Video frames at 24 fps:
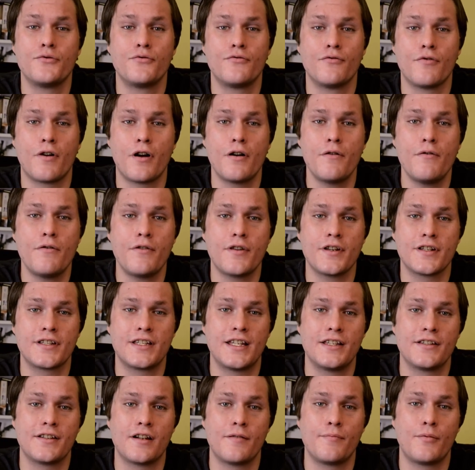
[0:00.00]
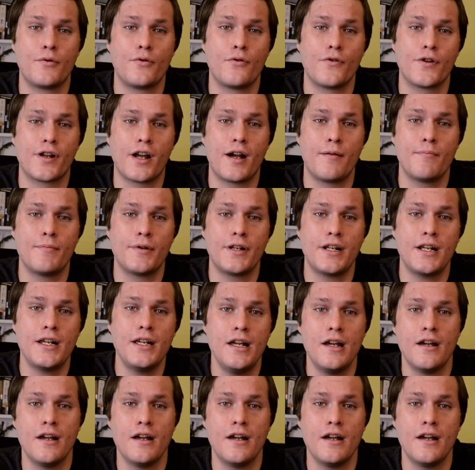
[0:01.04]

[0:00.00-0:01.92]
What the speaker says: growth since I bought the company.